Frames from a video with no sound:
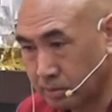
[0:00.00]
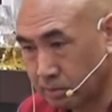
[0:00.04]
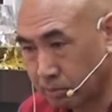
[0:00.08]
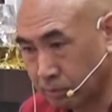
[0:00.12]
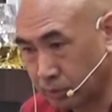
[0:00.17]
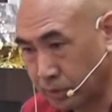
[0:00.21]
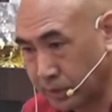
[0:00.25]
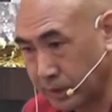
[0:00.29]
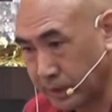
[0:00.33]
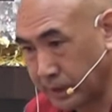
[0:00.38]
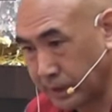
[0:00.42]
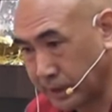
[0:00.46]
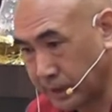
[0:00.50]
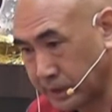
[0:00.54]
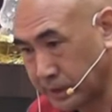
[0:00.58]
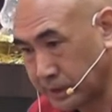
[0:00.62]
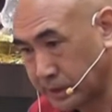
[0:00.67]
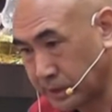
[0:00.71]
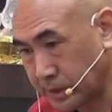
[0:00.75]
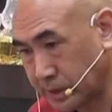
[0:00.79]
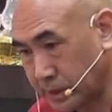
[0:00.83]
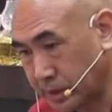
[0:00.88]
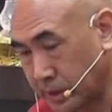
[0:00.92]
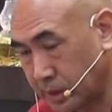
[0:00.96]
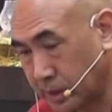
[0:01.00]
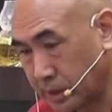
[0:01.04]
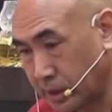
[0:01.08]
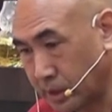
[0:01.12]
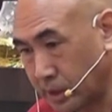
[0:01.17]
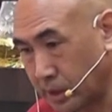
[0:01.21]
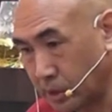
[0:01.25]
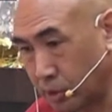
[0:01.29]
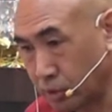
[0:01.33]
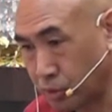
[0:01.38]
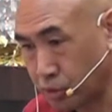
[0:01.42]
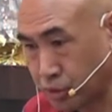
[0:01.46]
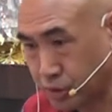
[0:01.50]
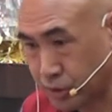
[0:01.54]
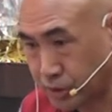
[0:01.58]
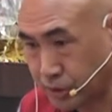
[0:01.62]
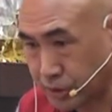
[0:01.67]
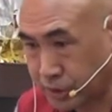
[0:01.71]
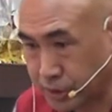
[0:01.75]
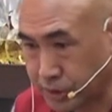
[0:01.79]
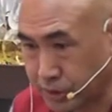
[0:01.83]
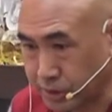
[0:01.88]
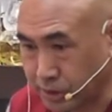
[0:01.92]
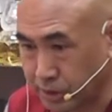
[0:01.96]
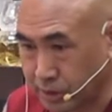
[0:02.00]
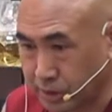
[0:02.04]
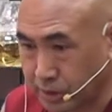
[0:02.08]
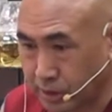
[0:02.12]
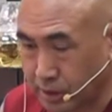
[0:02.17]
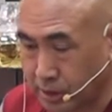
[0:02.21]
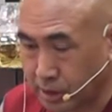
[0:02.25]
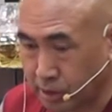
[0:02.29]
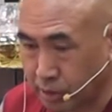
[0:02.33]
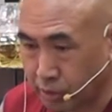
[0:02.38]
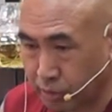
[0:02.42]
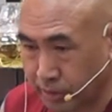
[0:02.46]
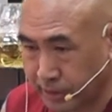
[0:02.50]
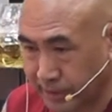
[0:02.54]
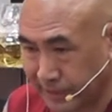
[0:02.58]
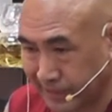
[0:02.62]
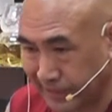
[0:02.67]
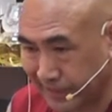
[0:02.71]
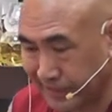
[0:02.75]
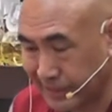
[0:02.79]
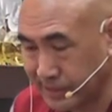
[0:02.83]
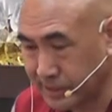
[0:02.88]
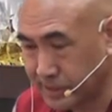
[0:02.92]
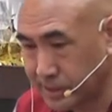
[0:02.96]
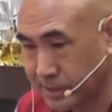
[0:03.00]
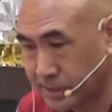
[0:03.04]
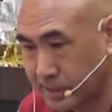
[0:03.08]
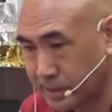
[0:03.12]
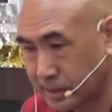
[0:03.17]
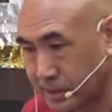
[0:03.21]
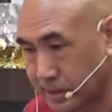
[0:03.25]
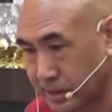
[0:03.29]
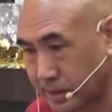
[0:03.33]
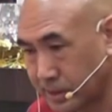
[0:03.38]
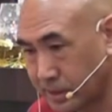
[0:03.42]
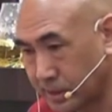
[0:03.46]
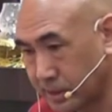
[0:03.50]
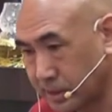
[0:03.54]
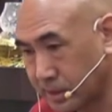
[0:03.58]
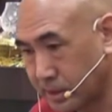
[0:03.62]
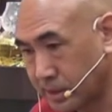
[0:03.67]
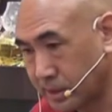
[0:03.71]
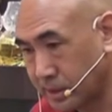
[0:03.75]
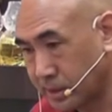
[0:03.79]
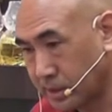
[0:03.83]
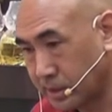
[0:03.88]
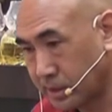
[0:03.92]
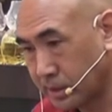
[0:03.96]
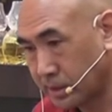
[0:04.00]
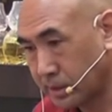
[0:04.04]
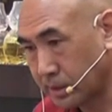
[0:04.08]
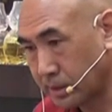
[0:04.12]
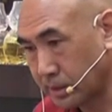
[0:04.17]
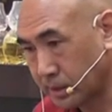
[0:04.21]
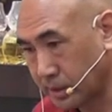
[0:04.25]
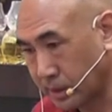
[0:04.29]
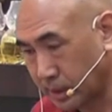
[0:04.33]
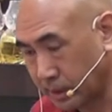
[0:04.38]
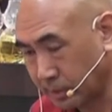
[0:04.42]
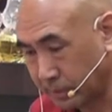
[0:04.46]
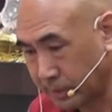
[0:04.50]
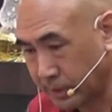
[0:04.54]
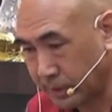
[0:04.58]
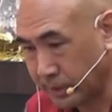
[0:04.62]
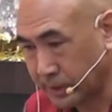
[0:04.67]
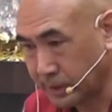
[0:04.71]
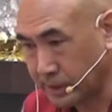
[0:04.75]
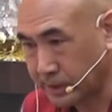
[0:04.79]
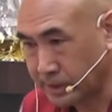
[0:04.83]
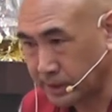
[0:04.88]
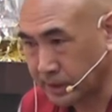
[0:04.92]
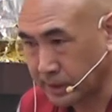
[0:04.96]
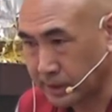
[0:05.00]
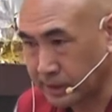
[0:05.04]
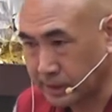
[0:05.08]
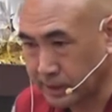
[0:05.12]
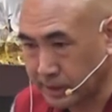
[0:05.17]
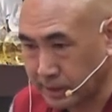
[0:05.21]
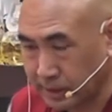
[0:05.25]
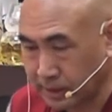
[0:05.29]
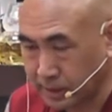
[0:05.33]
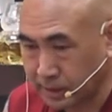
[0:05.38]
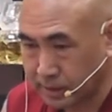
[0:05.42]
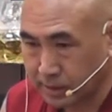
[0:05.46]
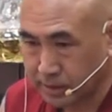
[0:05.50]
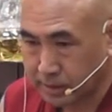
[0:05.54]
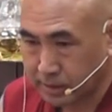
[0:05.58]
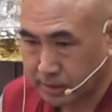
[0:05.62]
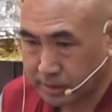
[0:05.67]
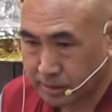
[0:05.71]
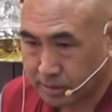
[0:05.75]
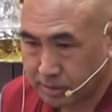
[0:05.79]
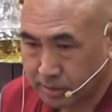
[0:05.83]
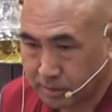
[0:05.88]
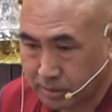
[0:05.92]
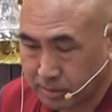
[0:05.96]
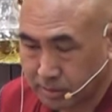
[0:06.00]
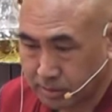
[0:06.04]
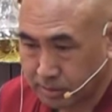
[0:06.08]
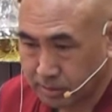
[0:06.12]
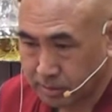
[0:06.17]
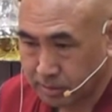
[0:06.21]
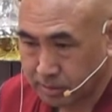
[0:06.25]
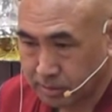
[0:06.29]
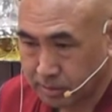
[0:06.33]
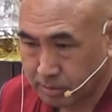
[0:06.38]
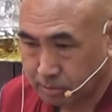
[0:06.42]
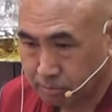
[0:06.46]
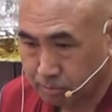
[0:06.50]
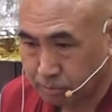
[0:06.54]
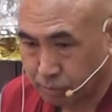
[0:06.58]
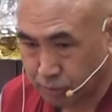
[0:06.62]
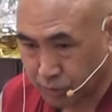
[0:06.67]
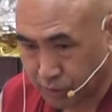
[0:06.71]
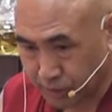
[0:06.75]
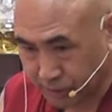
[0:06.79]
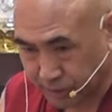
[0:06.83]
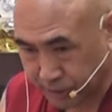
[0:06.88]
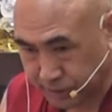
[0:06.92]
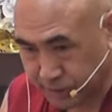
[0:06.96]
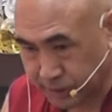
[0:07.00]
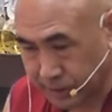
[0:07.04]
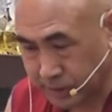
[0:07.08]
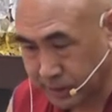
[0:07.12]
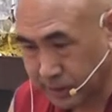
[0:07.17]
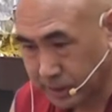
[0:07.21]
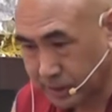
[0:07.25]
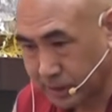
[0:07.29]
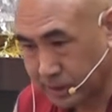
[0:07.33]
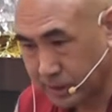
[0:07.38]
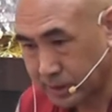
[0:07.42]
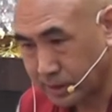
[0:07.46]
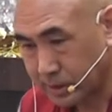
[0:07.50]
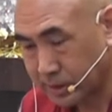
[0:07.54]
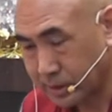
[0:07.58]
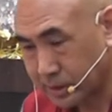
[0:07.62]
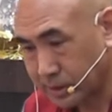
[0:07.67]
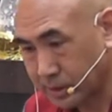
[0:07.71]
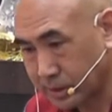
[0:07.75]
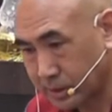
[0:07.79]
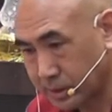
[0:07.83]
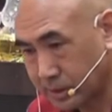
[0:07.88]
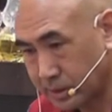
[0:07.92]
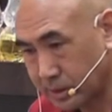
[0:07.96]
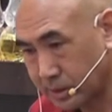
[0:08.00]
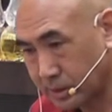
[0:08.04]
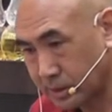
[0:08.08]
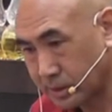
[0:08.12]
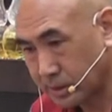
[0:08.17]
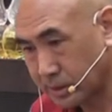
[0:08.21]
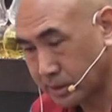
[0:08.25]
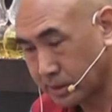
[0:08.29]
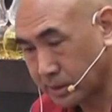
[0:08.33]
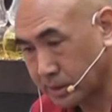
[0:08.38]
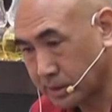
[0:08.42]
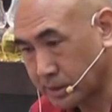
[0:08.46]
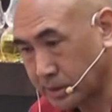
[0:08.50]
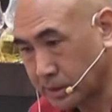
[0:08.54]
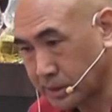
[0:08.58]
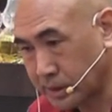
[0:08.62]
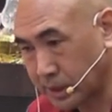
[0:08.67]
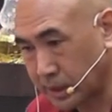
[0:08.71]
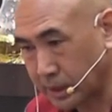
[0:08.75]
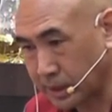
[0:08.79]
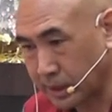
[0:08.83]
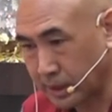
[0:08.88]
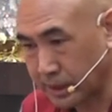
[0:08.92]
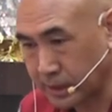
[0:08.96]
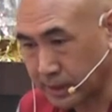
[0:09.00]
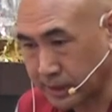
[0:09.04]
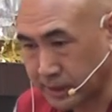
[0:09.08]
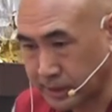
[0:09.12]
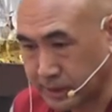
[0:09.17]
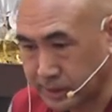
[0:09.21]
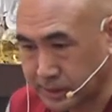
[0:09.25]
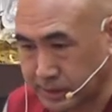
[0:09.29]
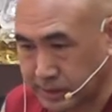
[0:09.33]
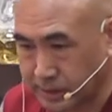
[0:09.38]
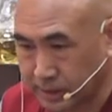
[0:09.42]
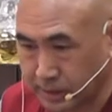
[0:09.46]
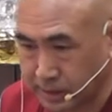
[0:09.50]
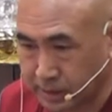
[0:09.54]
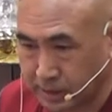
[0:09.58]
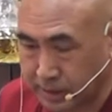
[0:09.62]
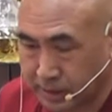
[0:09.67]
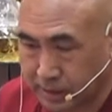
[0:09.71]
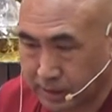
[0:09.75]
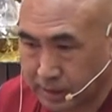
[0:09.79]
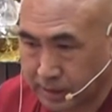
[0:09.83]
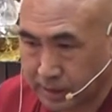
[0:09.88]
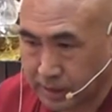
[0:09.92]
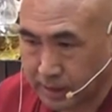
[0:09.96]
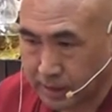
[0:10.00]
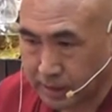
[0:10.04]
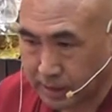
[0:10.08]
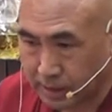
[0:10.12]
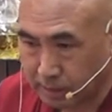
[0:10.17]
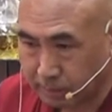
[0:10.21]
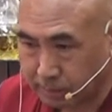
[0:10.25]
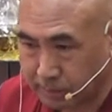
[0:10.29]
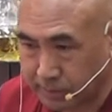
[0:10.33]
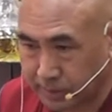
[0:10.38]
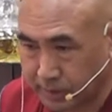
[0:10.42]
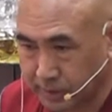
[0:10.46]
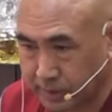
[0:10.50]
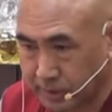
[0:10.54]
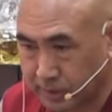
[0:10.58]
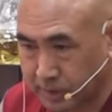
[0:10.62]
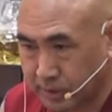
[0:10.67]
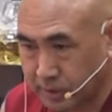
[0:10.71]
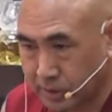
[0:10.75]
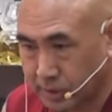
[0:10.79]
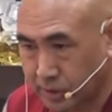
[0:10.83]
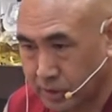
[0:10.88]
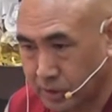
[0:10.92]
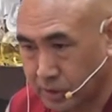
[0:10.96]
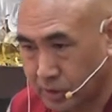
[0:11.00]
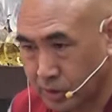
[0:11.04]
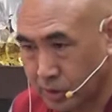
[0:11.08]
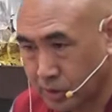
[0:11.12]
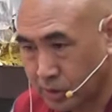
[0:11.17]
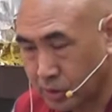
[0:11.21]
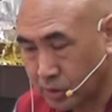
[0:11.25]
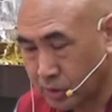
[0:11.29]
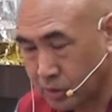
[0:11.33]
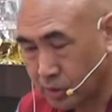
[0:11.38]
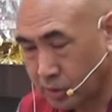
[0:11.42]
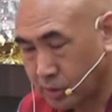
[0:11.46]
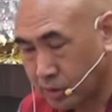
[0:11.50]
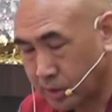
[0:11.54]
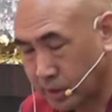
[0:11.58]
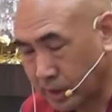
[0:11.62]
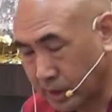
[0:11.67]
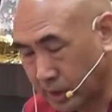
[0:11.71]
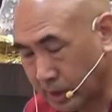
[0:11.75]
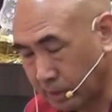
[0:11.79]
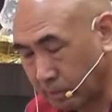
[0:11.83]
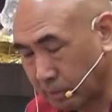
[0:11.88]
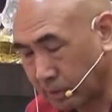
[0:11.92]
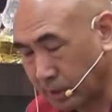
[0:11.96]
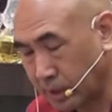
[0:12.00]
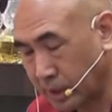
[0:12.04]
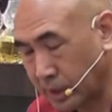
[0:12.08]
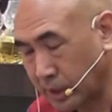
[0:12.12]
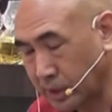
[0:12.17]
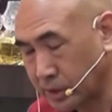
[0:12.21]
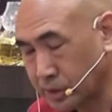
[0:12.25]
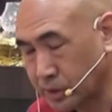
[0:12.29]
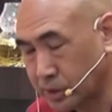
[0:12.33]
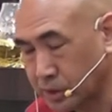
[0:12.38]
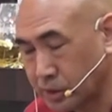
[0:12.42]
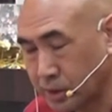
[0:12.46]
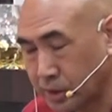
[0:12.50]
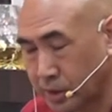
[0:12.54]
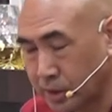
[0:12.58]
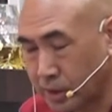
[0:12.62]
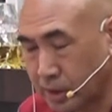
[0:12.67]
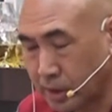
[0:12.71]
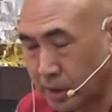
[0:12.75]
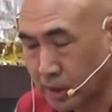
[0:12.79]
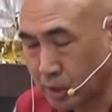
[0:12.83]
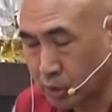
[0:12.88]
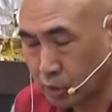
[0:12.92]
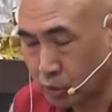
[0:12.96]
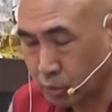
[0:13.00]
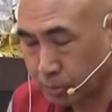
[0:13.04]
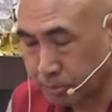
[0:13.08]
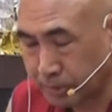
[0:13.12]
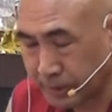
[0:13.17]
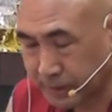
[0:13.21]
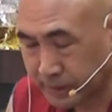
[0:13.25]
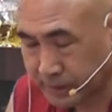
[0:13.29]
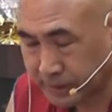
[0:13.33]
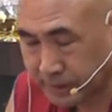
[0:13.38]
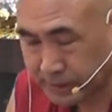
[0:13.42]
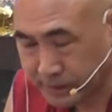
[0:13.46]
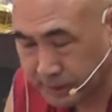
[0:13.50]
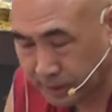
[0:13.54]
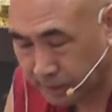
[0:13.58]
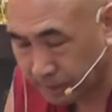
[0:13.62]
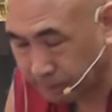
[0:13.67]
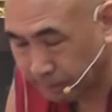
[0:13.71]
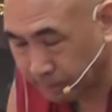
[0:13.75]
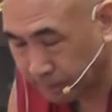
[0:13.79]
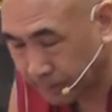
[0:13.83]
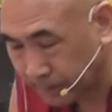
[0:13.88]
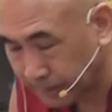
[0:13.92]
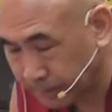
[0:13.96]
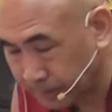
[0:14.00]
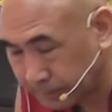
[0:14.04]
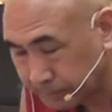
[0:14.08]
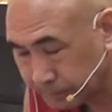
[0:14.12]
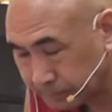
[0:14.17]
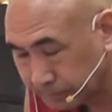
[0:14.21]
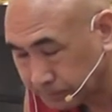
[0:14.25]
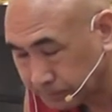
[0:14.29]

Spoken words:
Buddha as our teacher, our guide. Dharma is the real protector. Sangha is the helper, help us how to practice Dharma.